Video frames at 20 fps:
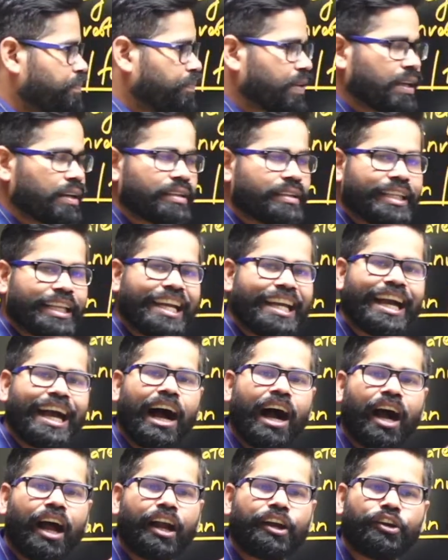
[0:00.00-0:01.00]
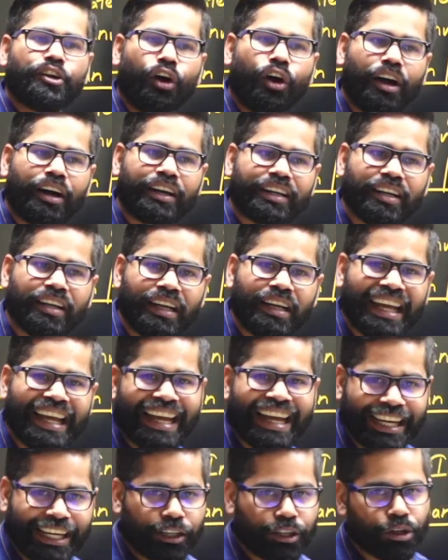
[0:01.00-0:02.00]
They are not
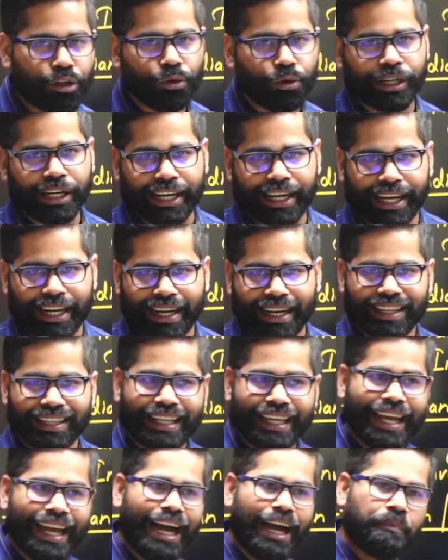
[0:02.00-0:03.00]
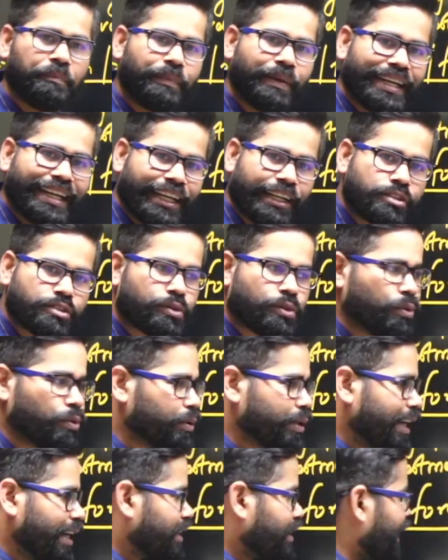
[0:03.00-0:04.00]
included here. They have been
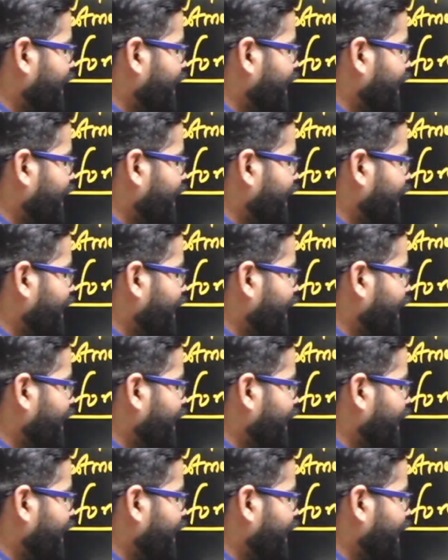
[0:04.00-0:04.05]
excluded. They